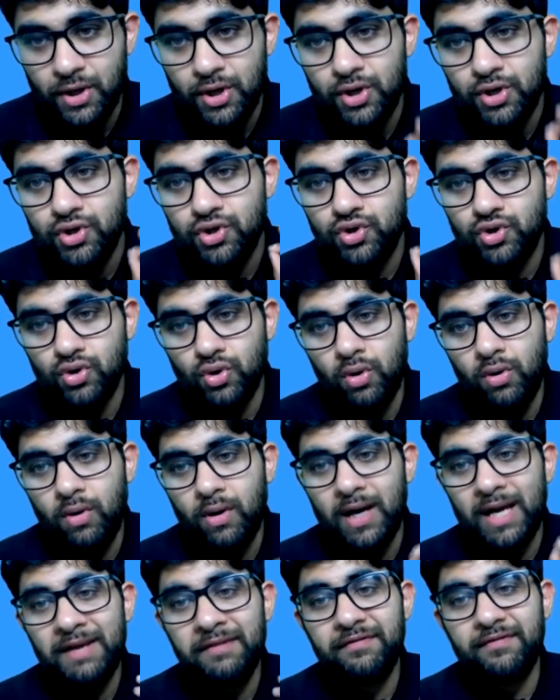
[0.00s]
So
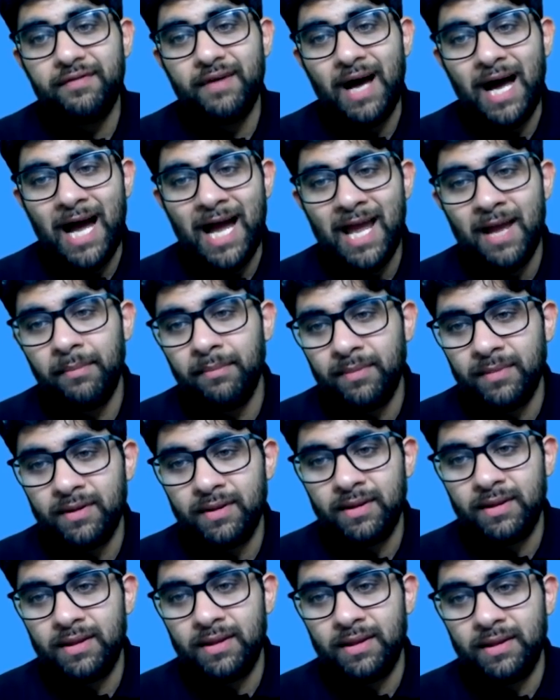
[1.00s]
if I
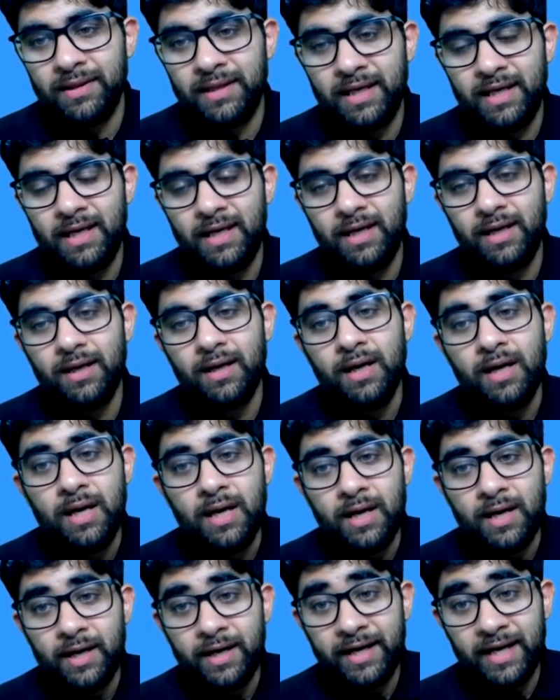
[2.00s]
am the
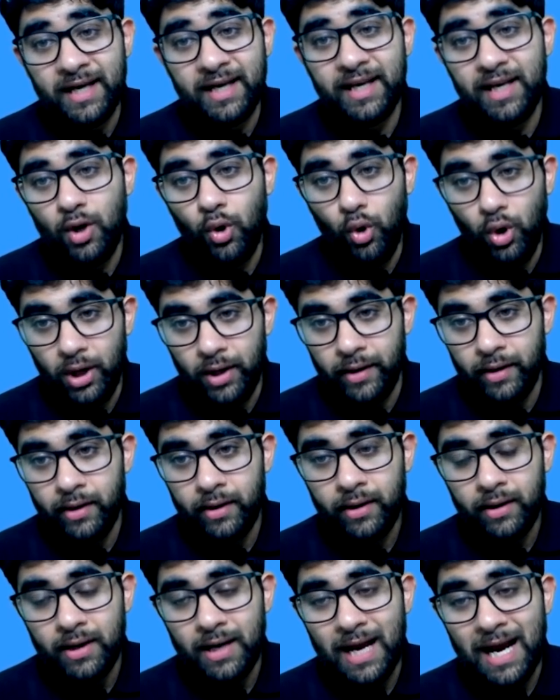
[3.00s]
decree holder
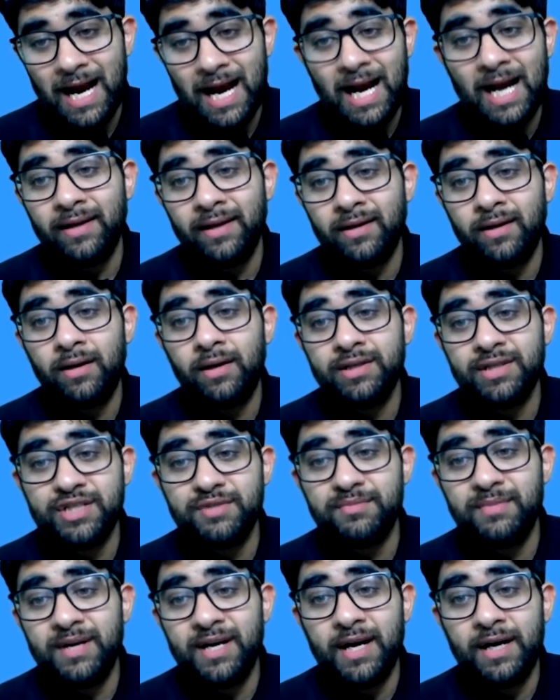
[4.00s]
and the
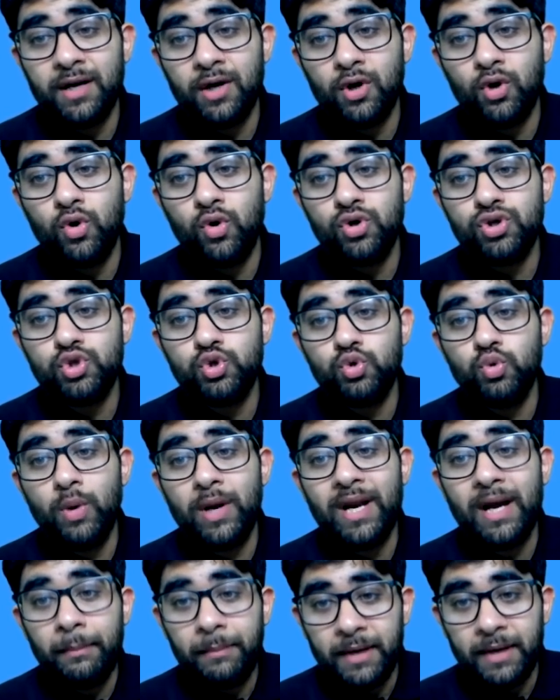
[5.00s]
judgment debtor goes to an
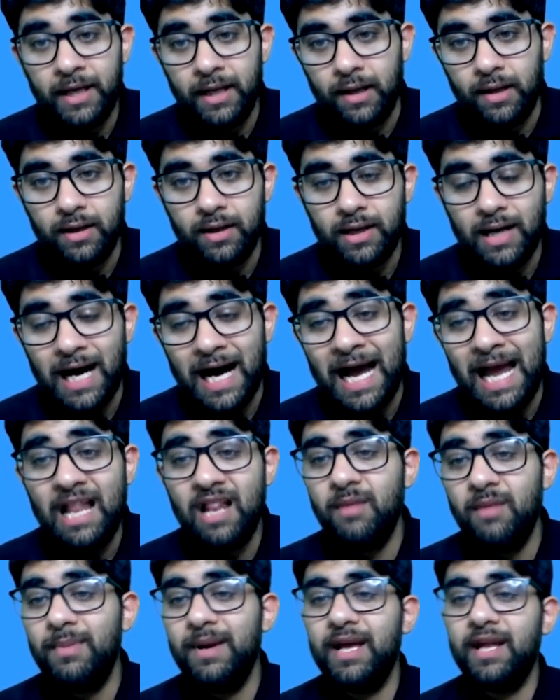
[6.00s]
appeal,
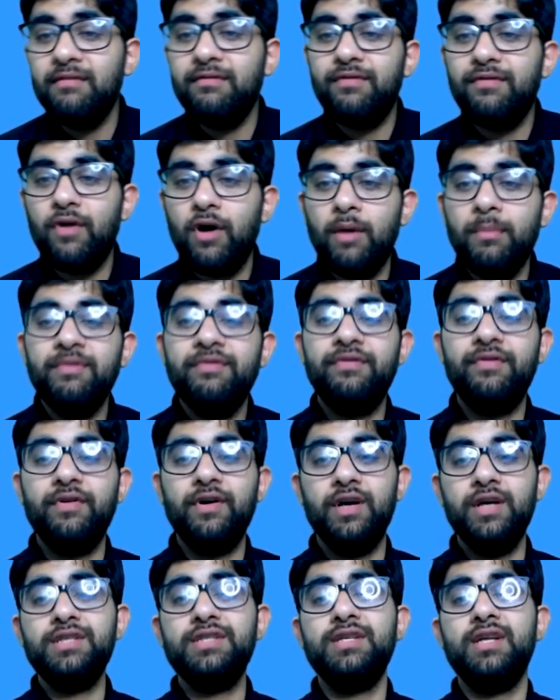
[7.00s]
I'll be informed
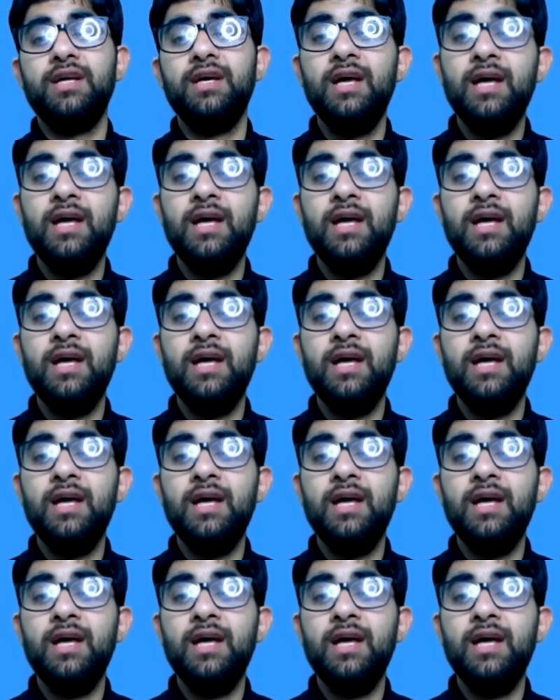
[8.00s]
first